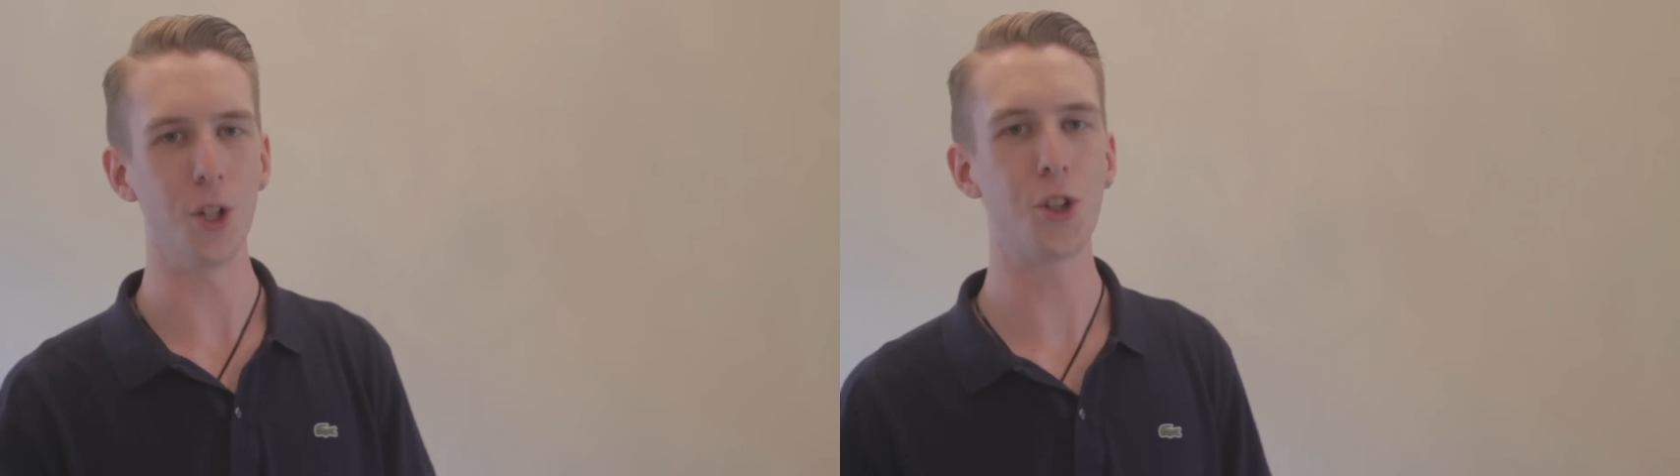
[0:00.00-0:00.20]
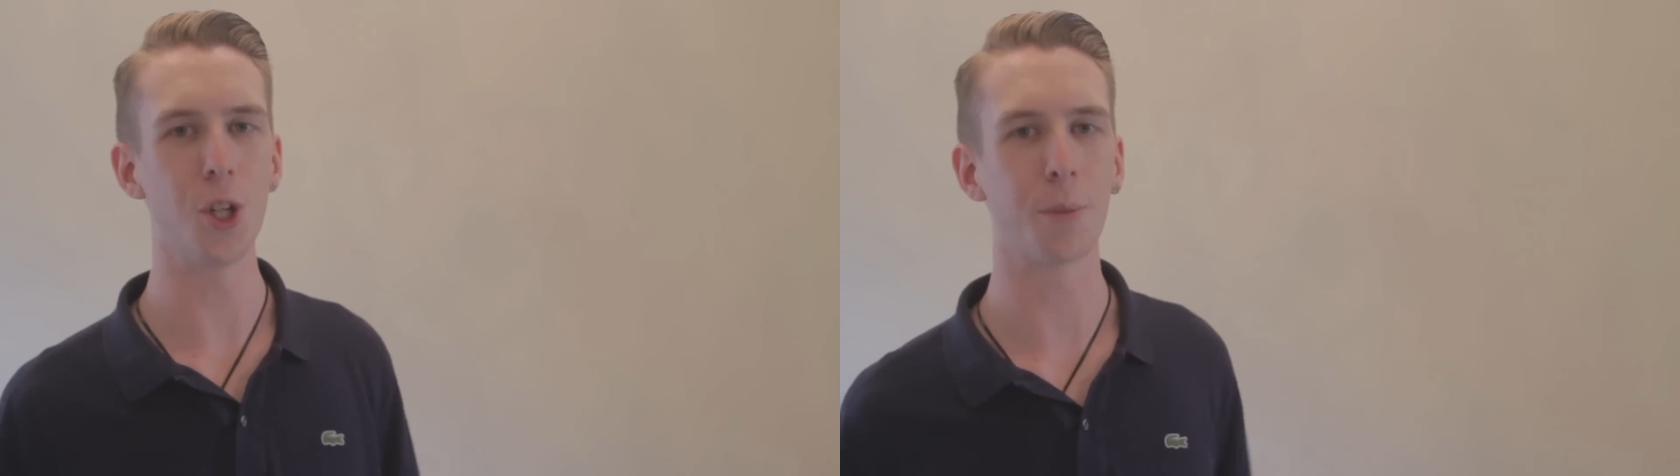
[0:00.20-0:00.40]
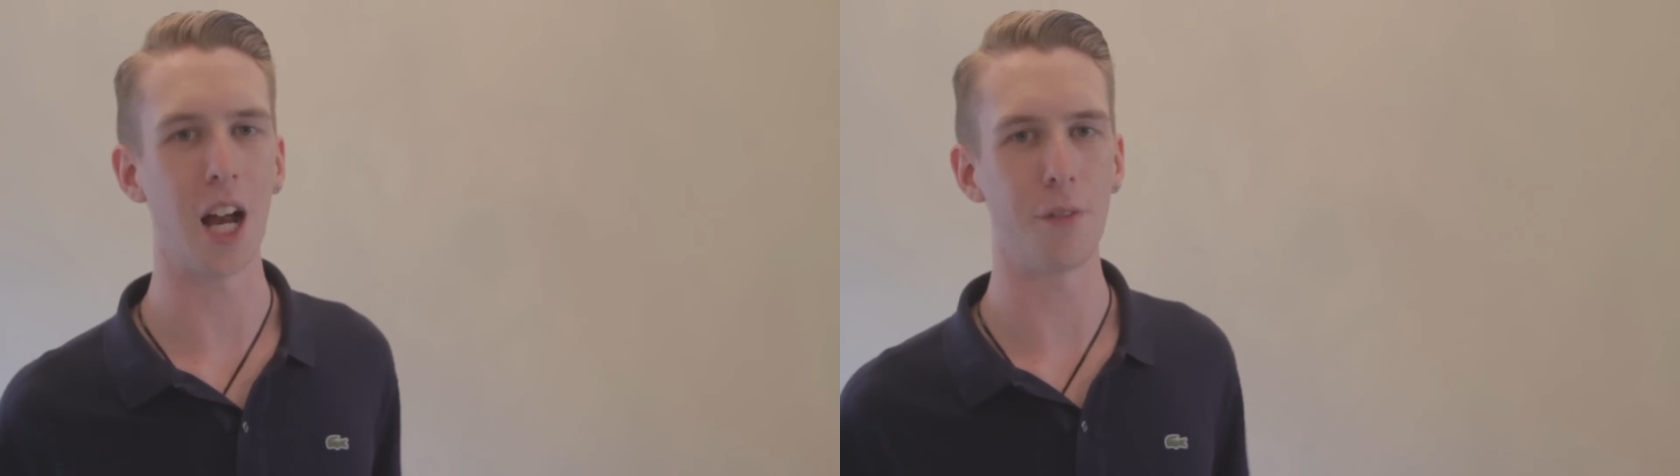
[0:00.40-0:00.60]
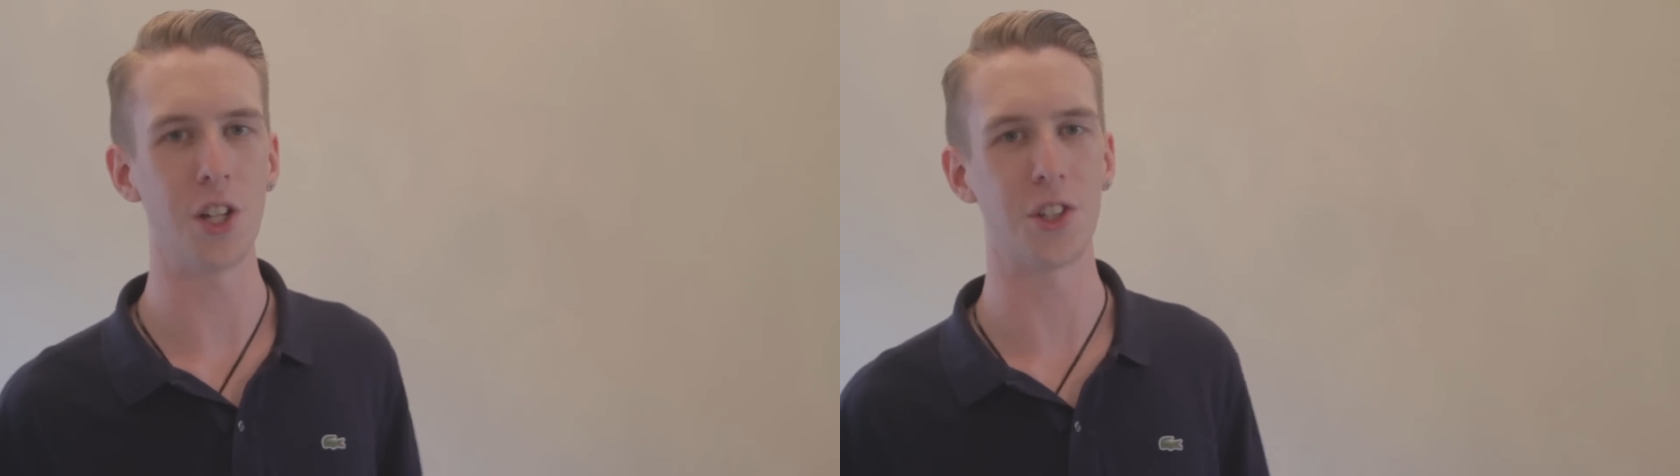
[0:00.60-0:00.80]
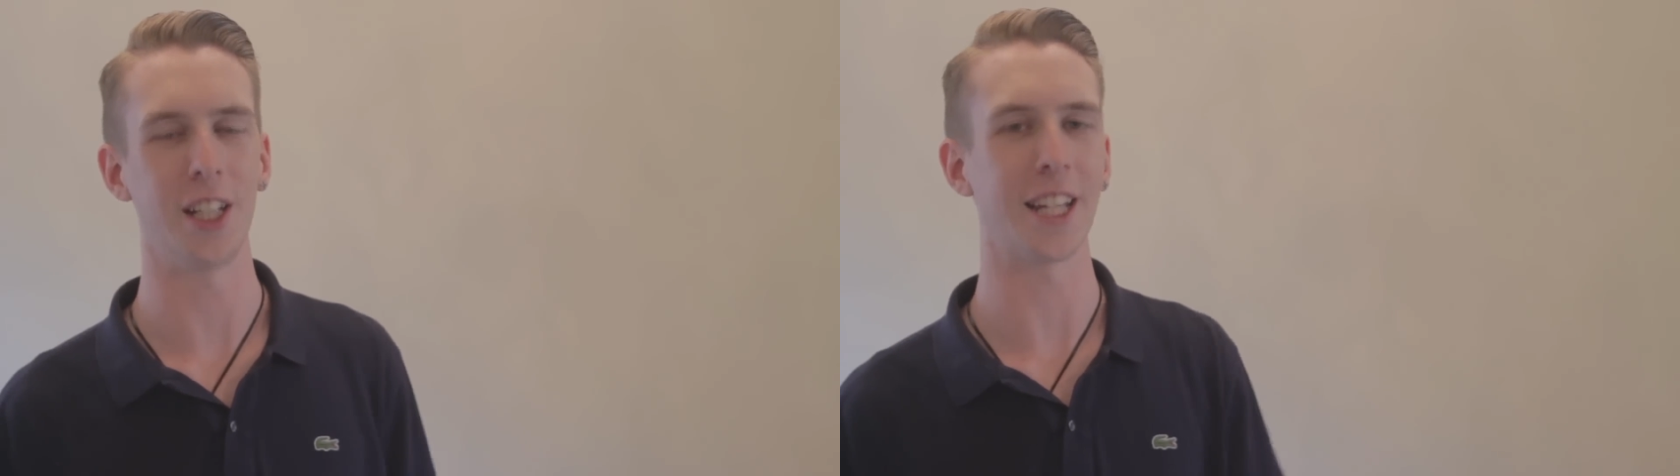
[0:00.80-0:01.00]
YouTube
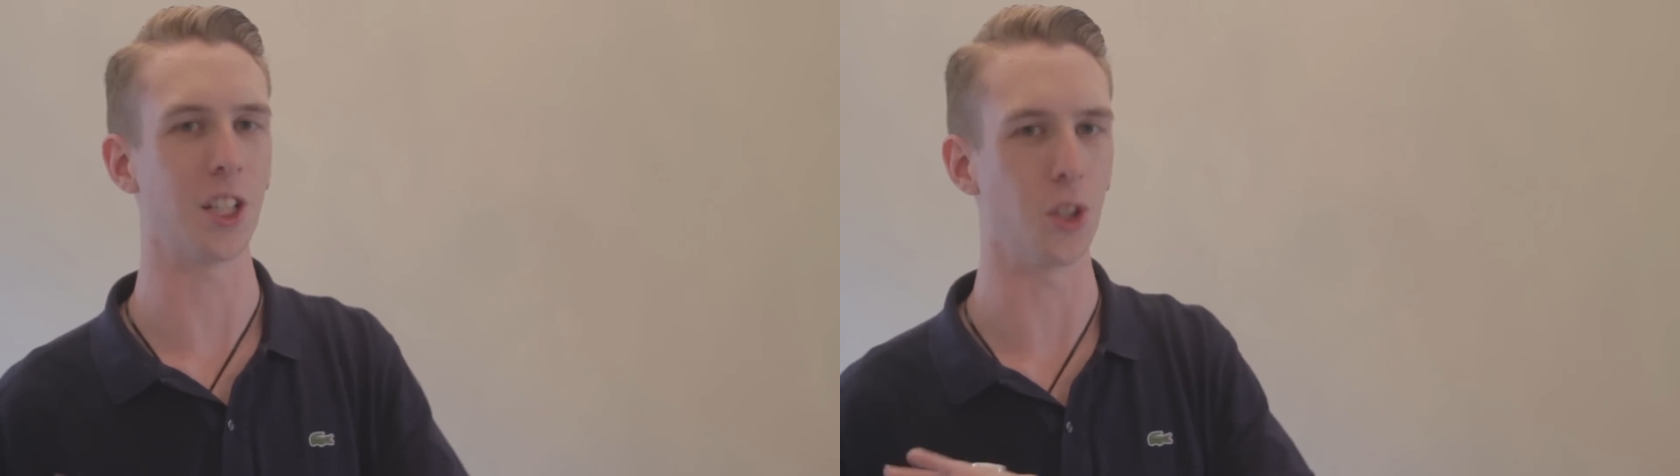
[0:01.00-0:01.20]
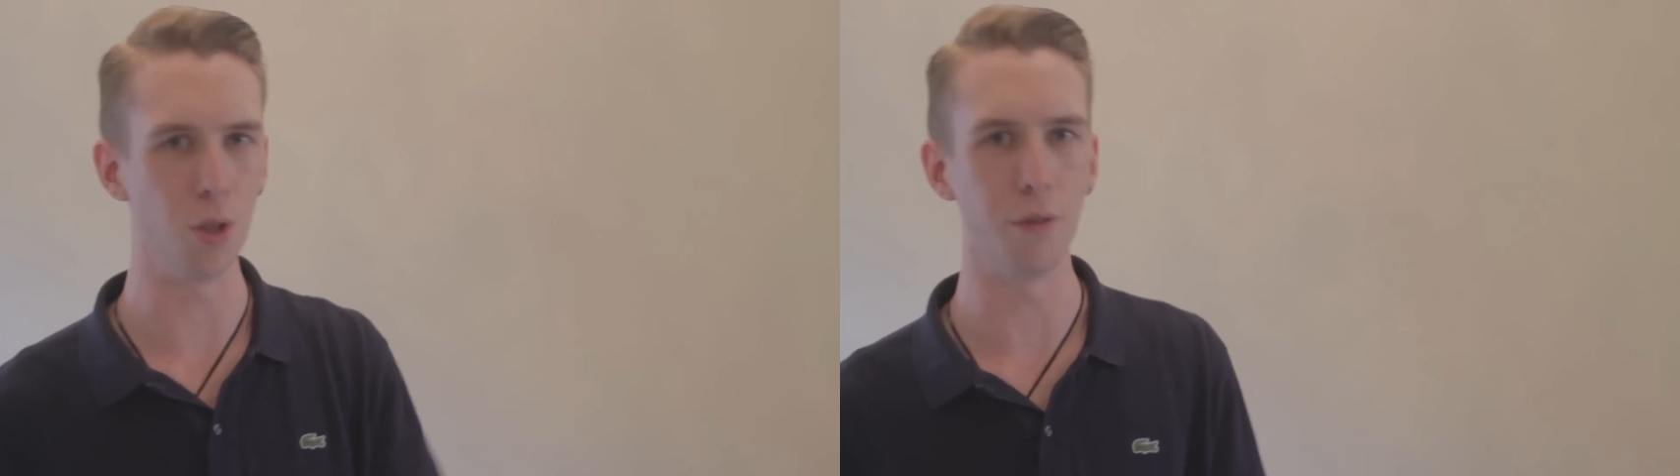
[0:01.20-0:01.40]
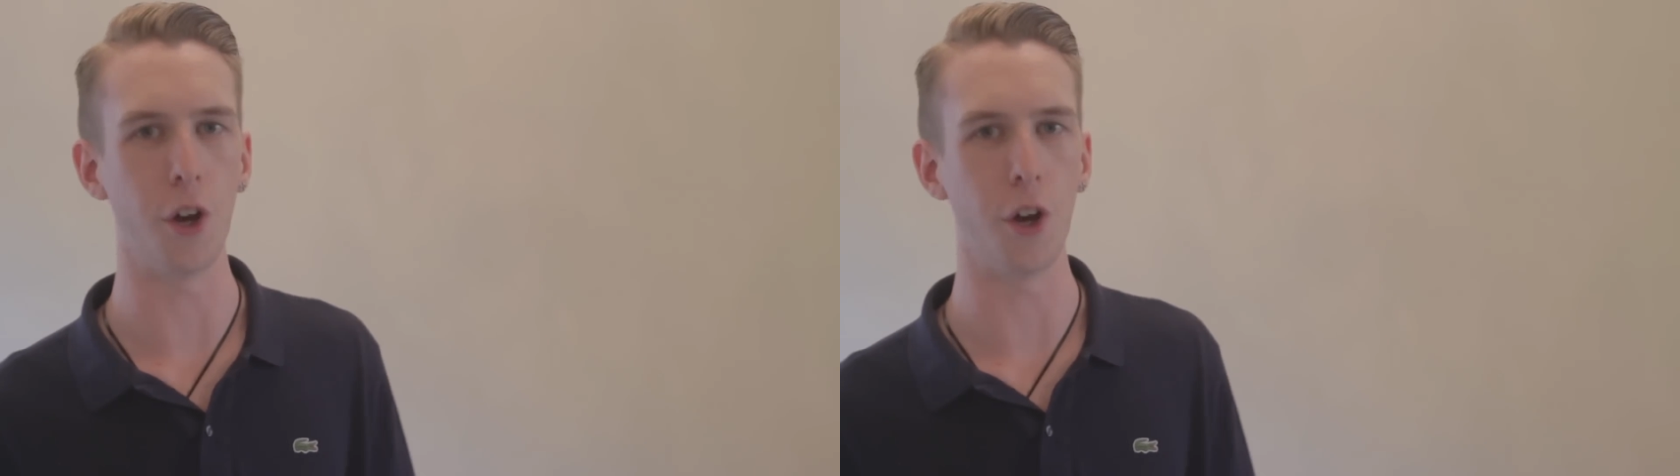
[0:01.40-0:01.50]
covers are like the new